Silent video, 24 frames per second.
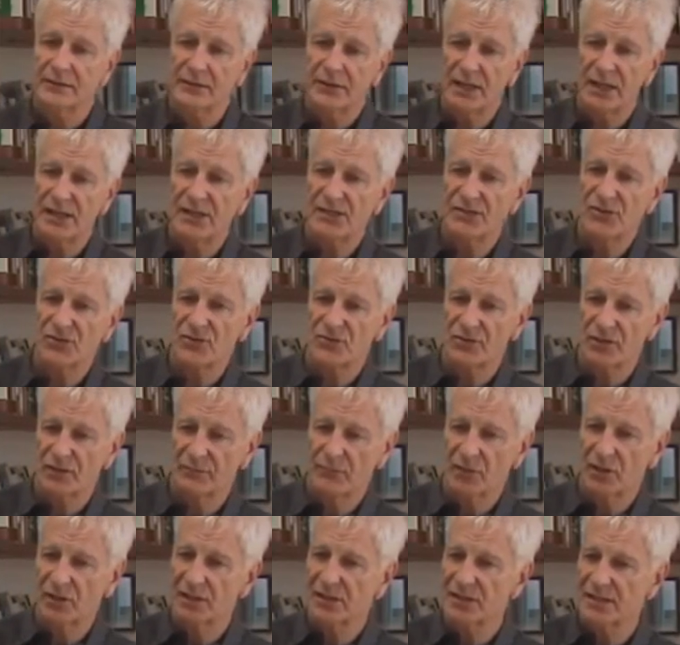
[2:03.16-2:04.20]
These three
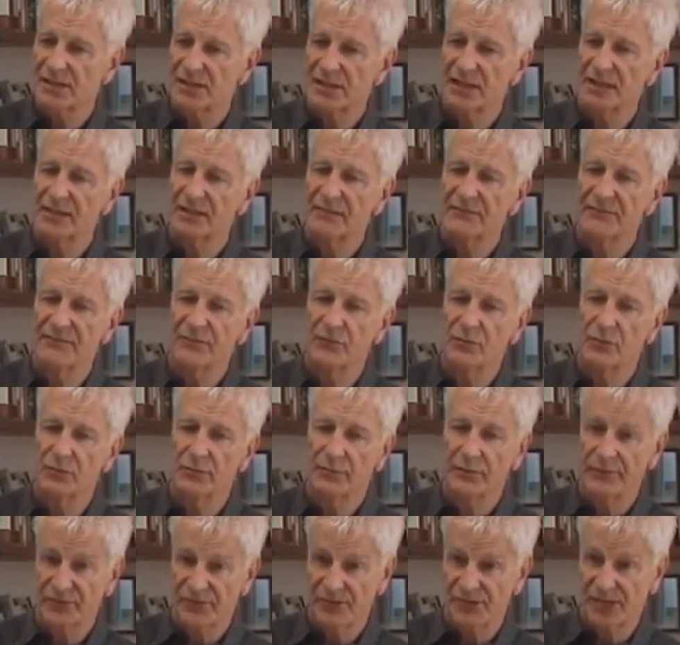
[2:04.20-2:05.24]
models take the form
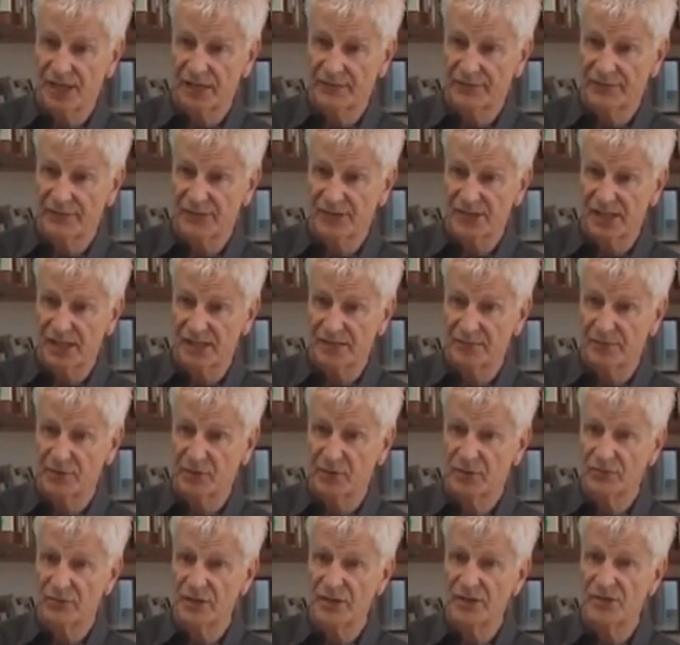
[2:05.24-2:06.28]
of
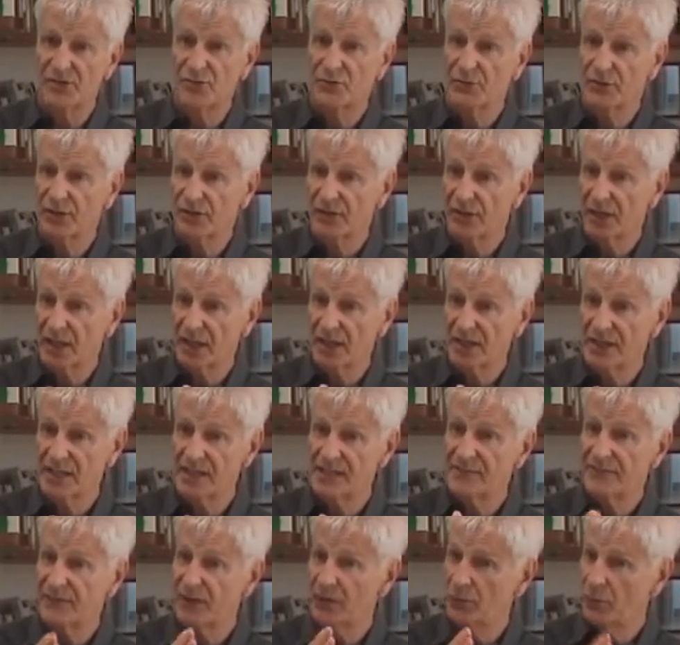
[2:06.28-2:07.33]
self-assessment grids where they
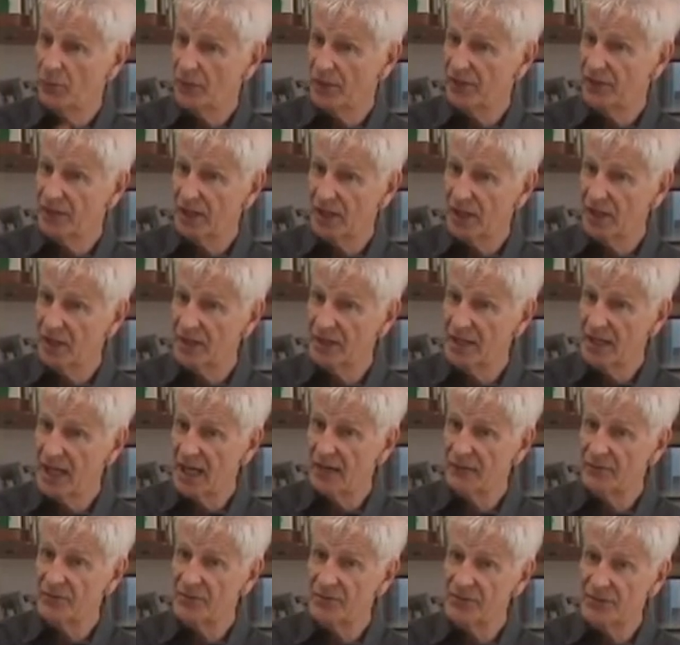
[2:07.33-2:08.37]
identify where they are
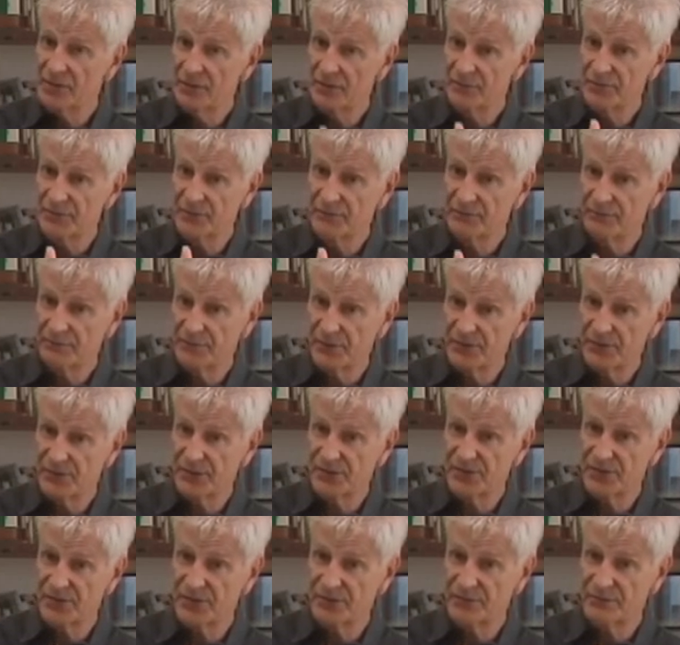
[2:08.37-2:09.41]
now in terms of
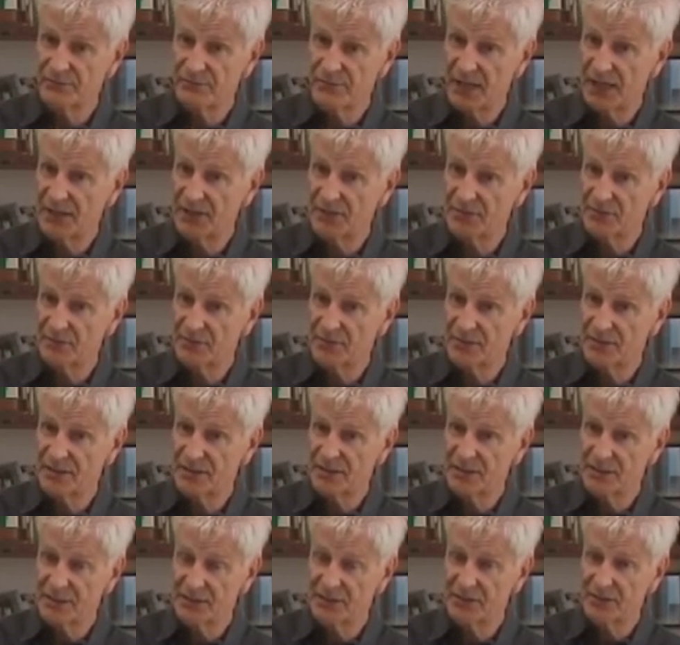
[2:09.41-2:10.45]
business management
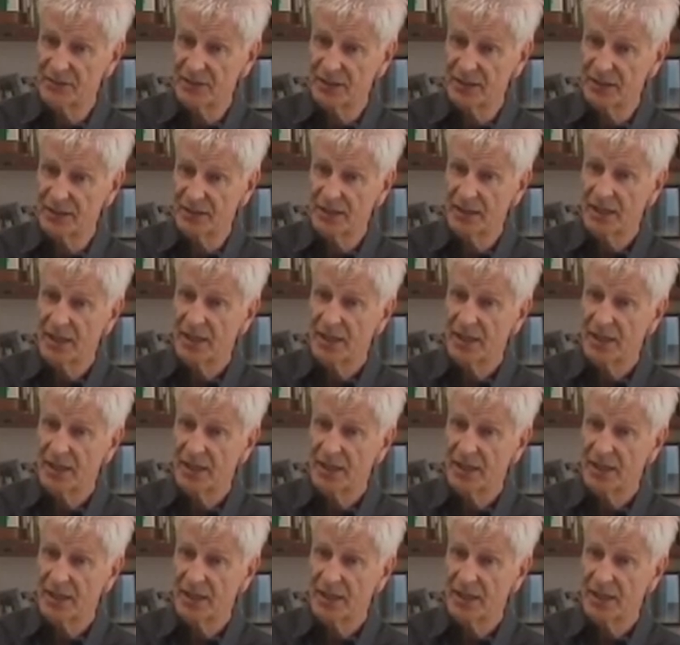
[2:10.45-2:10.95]
and learning,